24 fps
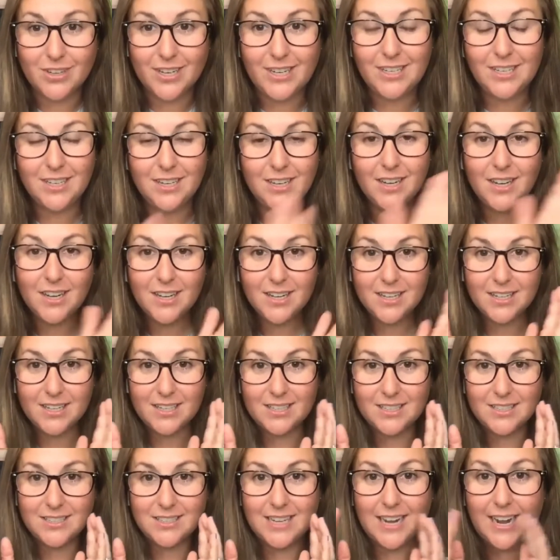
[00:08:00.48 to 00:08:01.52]
right?
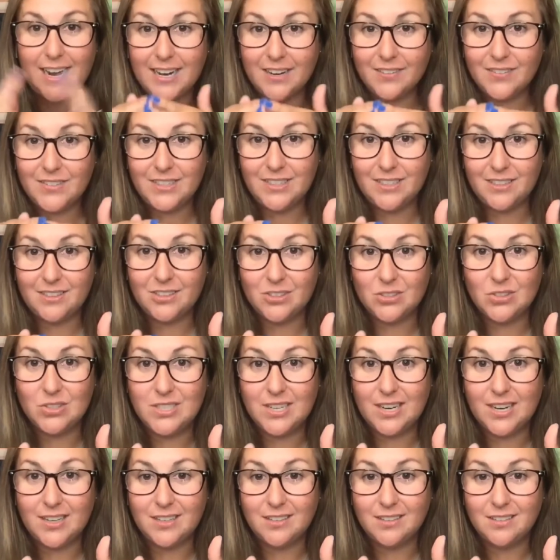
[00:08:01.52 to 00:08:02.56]
Is I have to get those
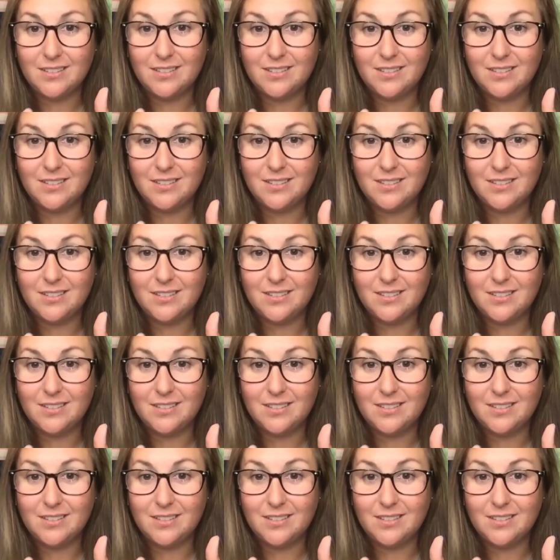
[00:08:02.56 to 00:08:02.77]
done.